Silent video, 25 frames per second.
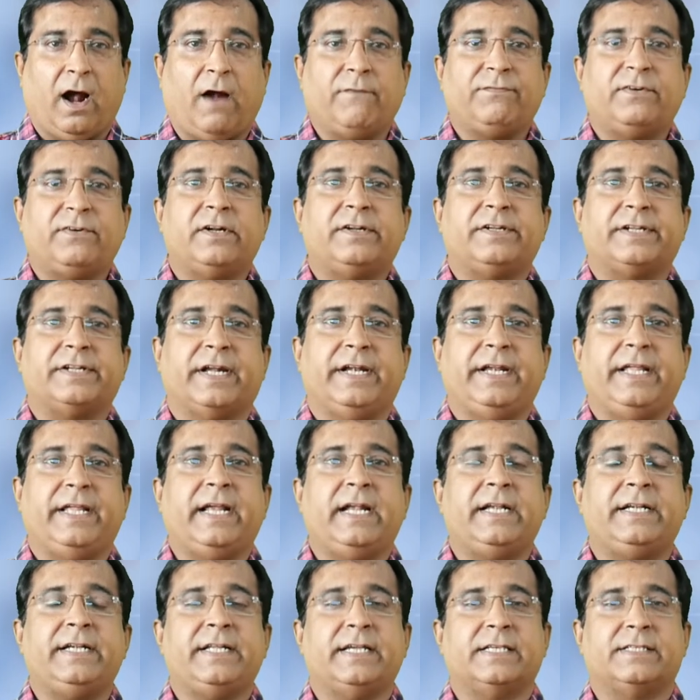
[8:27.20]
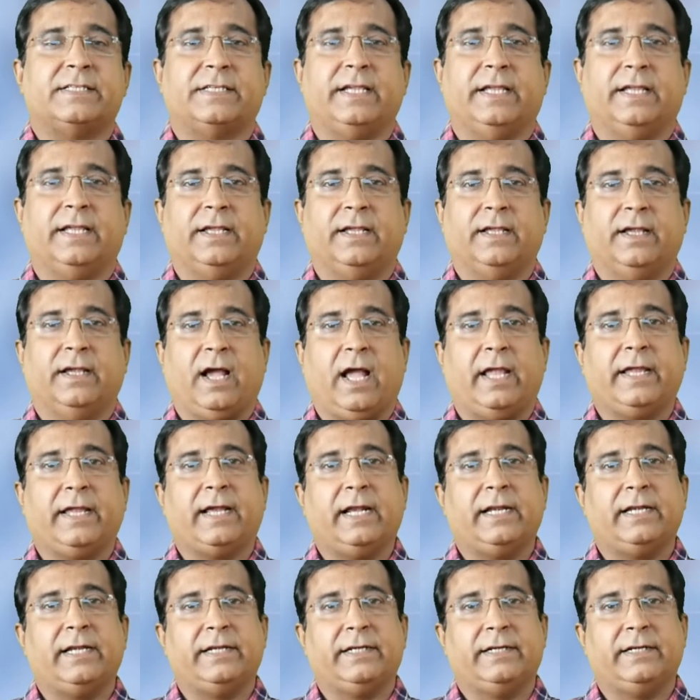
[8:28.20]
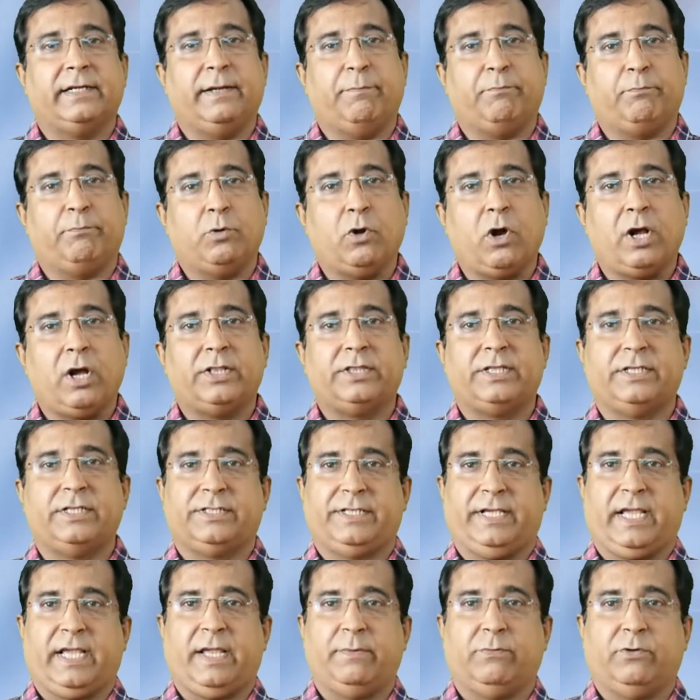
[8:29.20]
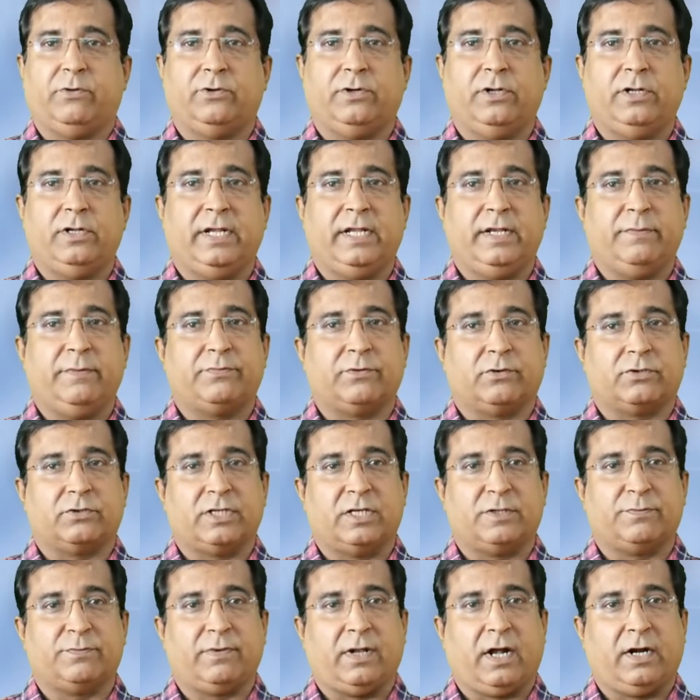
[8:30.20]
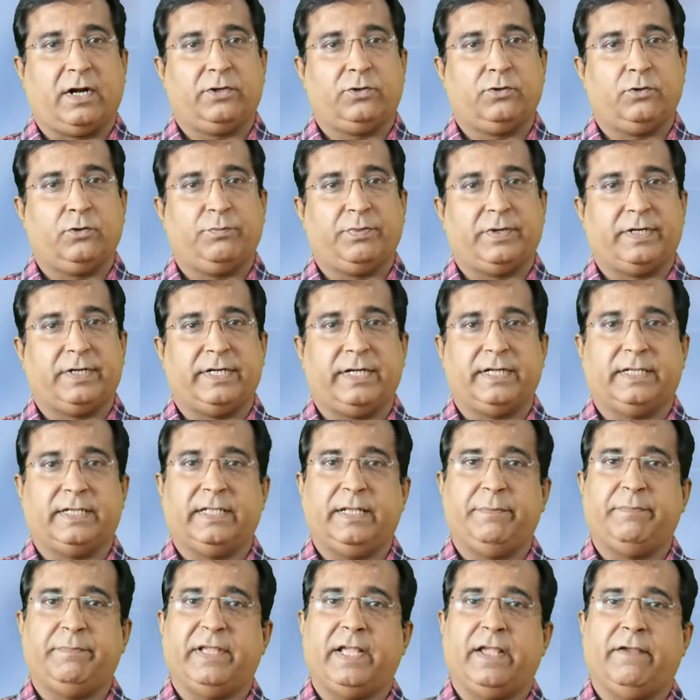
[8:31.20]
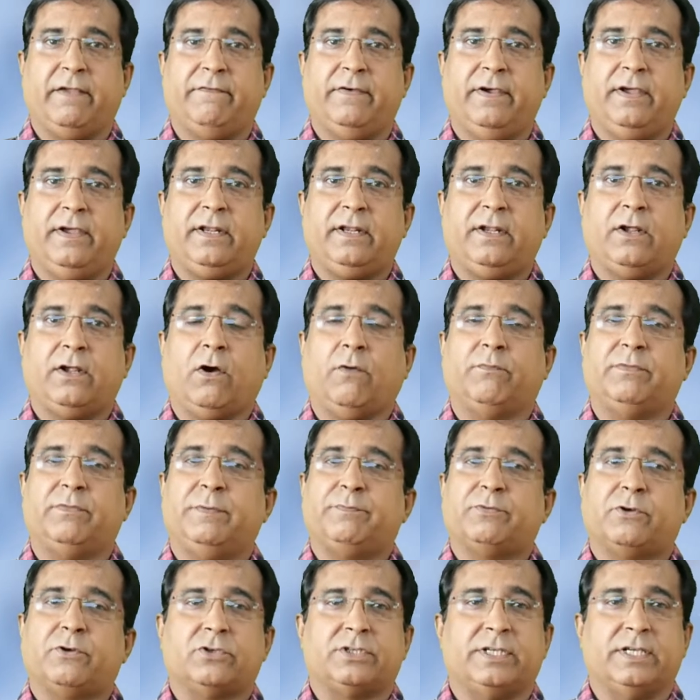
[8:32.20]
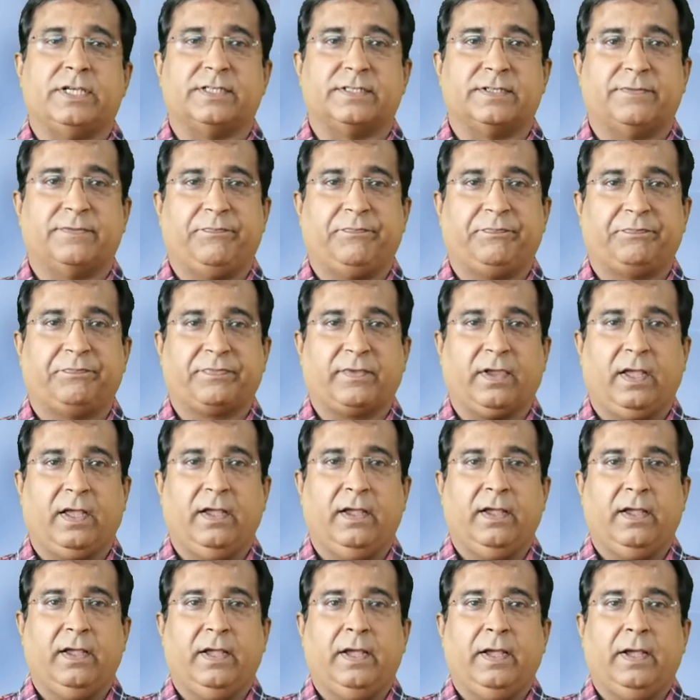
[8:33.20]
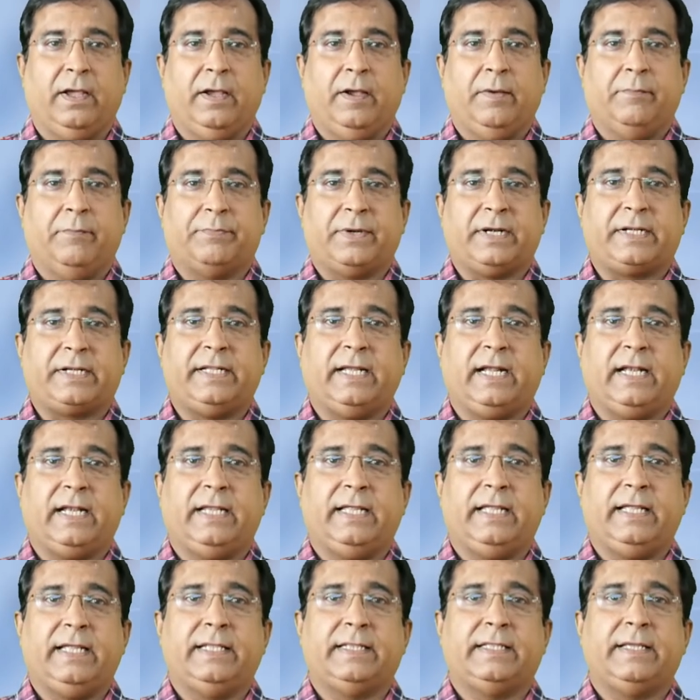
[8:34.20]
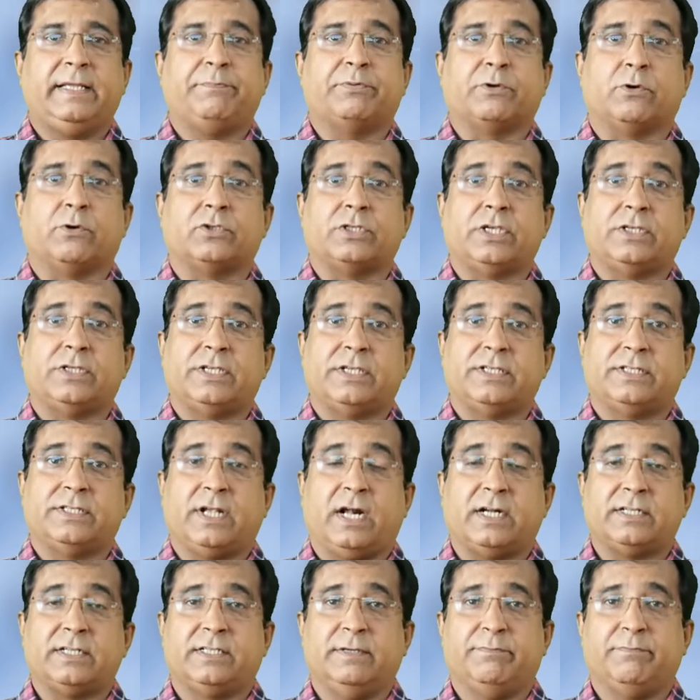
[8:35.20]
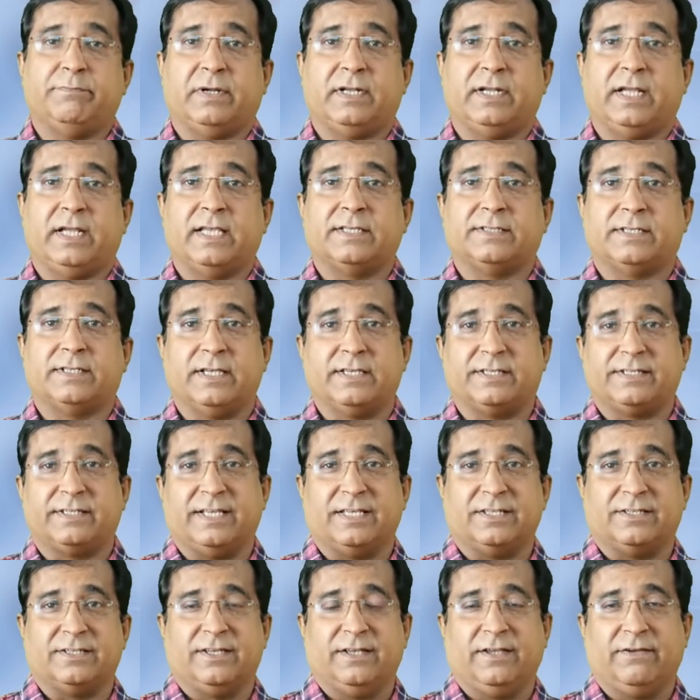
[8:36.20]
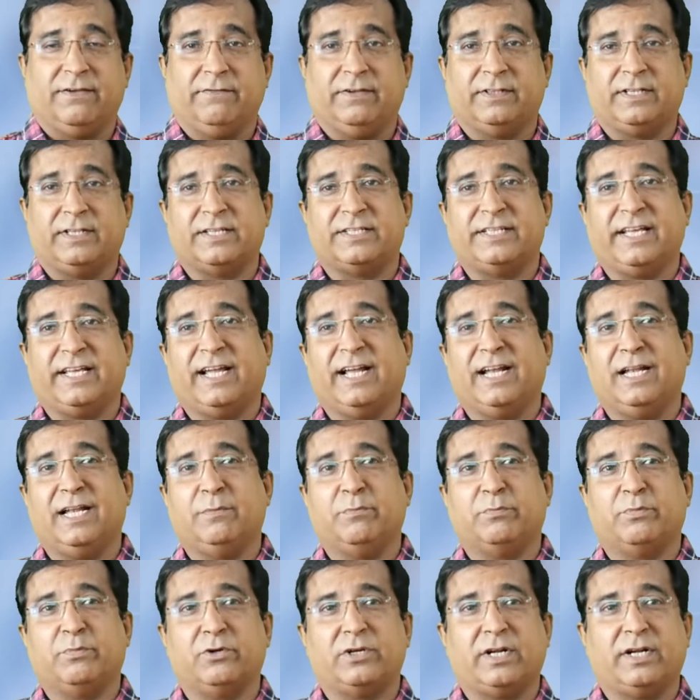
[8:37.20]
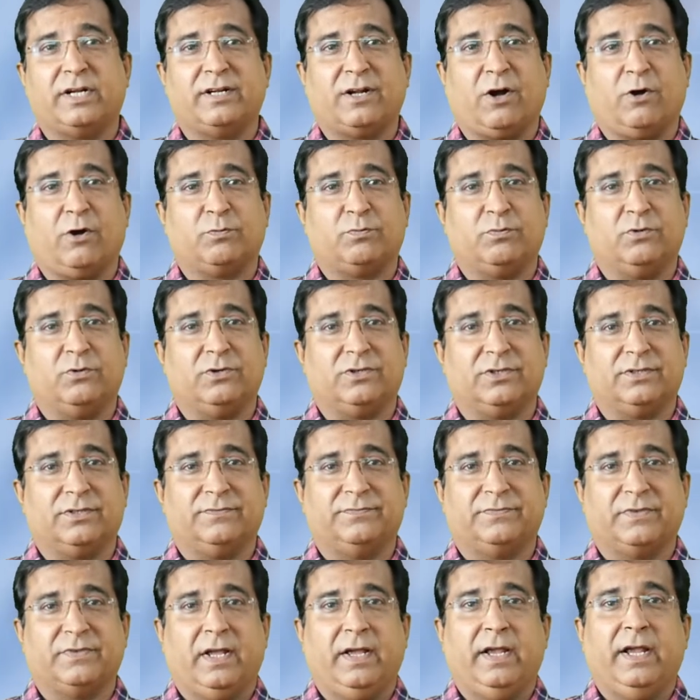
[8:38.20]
After training and testing, I can deploy this AI model in process plant to predict the behavior of the process. Practically, the process is not simple as resistance with a single input and output.